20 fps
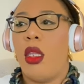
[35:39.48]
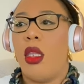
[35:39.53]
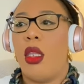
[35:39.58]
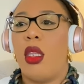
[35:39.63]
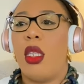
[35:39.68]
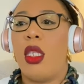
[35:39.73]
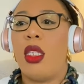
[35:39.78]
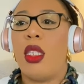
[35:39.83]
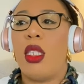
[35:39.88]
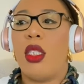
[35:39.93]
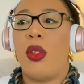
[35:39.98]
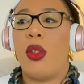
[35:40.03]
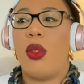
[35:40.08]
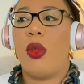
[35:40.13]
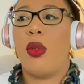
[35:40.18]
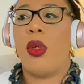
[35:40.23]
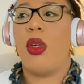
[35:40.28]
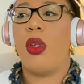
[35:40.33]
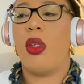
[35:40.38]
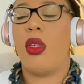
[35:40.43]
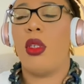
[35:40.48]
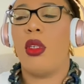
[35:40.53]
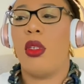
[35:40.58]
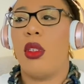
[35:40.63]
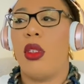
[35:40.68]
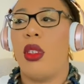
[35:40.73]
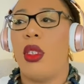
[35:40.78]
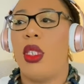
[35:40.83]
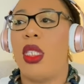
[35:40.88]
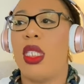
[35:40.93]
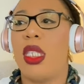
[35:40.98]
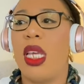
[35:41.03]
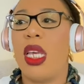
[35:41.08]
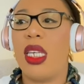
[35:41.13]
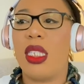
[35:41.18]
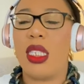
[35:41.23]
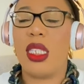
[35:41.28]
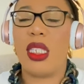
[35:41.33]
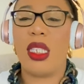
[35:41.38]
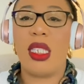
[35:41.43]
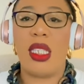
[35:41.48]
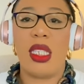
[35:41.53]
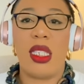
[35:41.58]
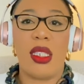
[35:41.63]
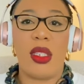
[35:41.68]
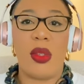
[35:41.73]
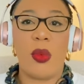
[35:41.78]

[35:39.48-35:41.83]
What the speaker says: This is the scientist is the